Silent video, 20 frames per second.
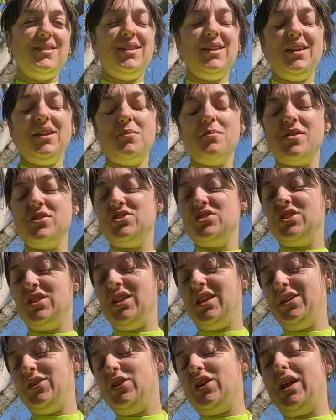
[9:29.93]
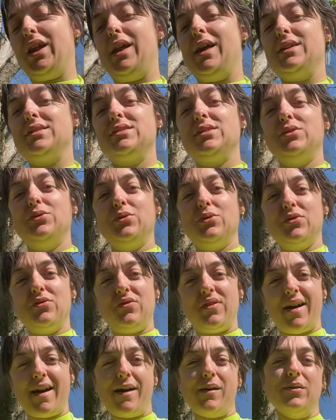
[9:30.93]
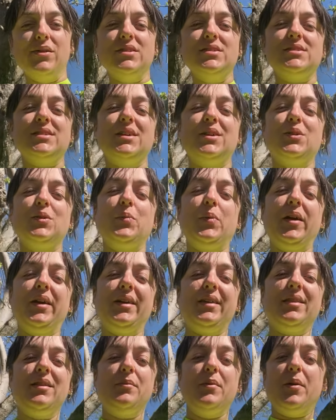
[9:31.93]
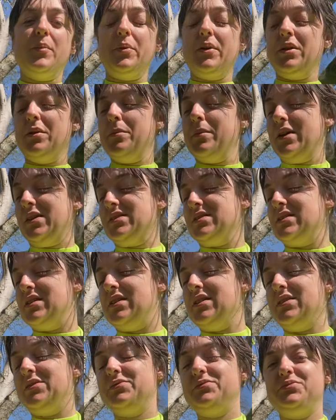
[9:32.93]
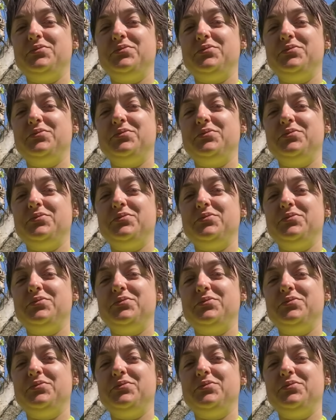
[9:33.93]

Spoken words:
can imagine it like you're collecting all the flowers, like you're picking them up in a meadow.